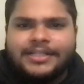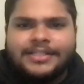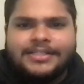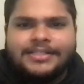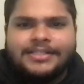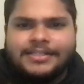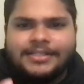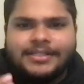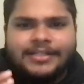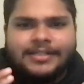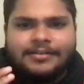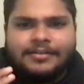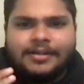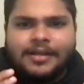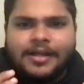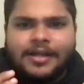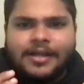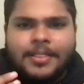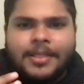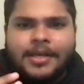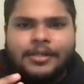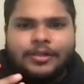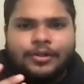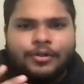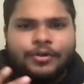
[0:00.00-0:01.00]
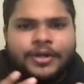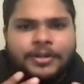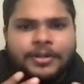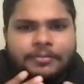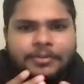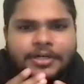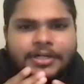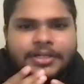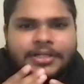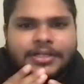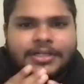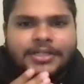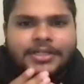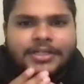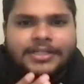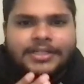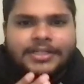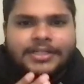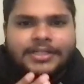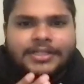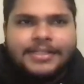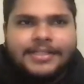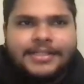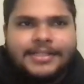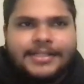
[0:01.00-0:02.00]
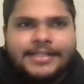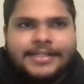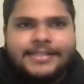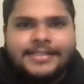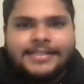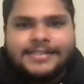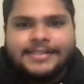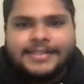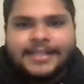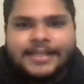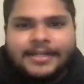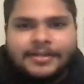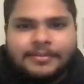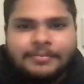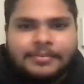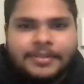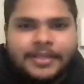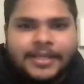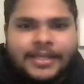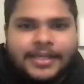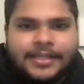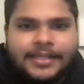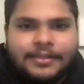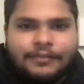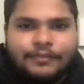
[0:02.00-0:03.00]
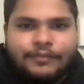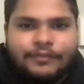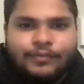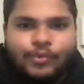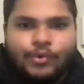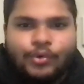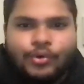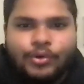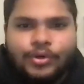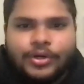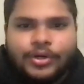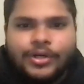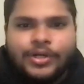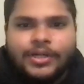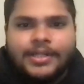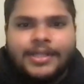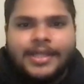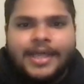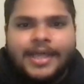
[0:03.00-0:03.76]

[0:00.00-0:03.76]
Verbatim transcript: This the, Lauri Markkanen is a center playing the four.